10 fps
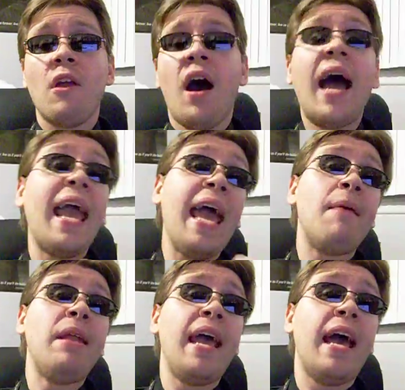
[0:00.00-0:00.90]
I
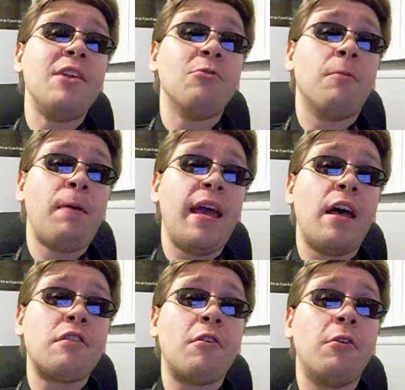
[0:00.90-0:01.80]
am an annual
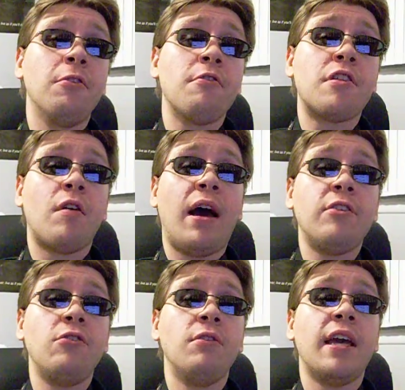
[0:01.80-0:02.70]
pass holder, so I
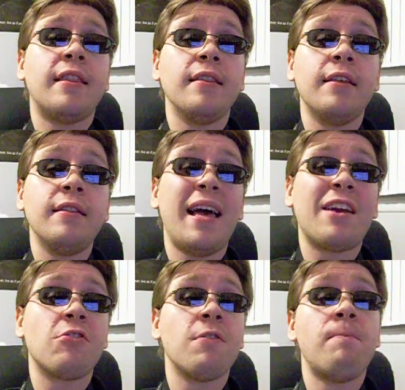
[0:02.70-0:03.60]
do get the little
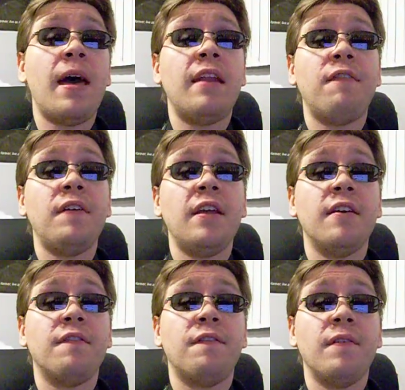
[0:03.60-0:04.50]
extra benefit
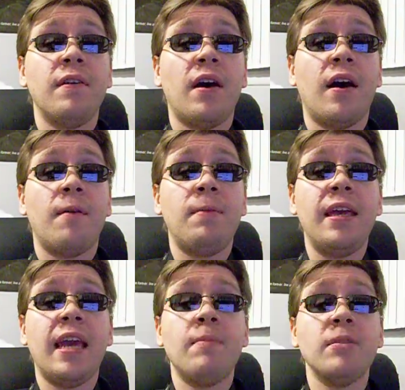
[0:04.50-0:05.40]
of
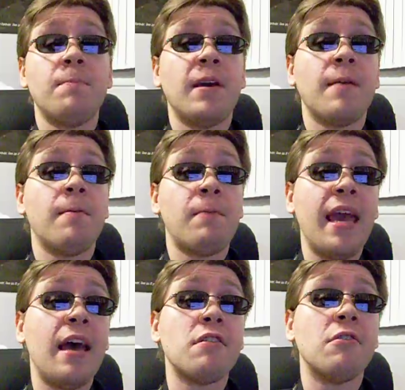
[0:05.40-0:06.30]
being able to pick up a
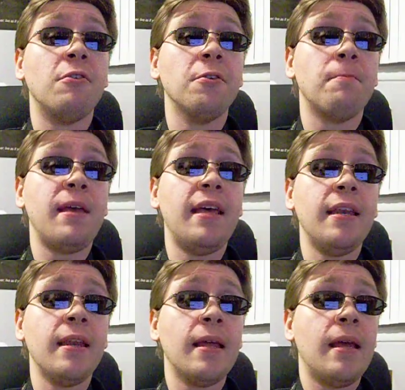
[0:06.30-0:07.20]
pass holder
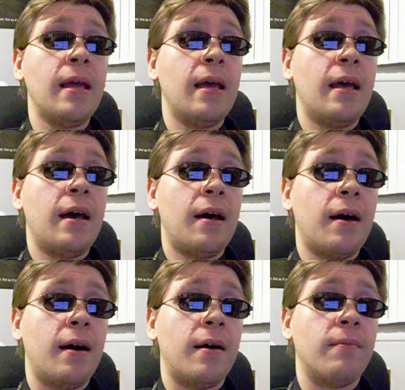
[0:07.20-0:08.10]
pin,
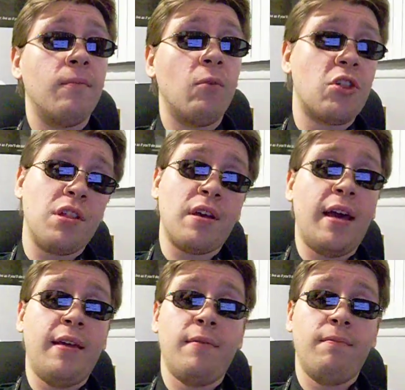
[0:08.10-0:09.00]
which is
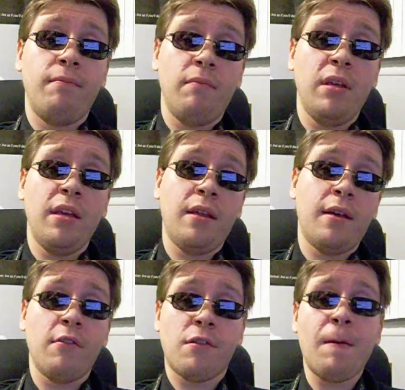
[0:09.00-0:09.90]
kind of
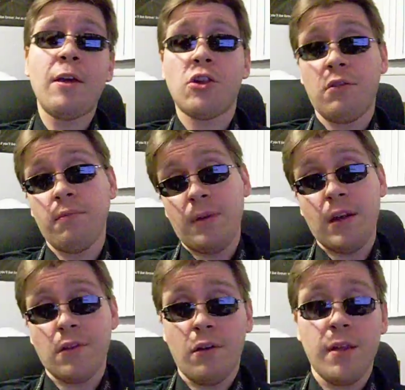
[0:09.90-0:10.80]
special
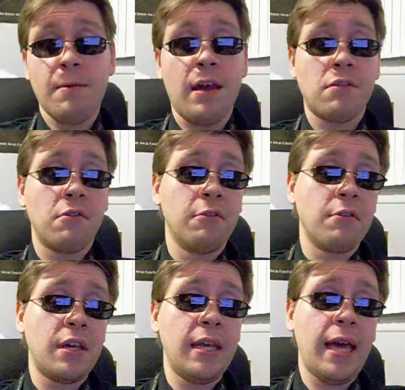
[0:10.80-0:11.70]
because only pass
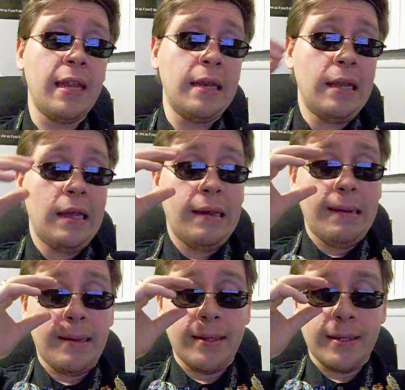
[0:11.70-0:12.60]
holders can get it.
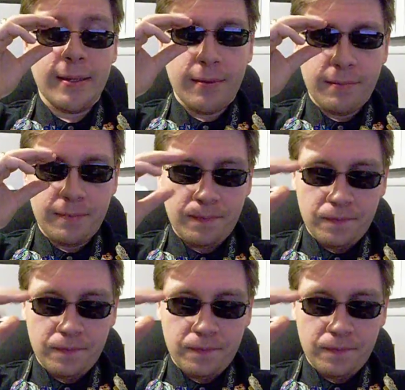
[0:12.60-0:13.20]
Um,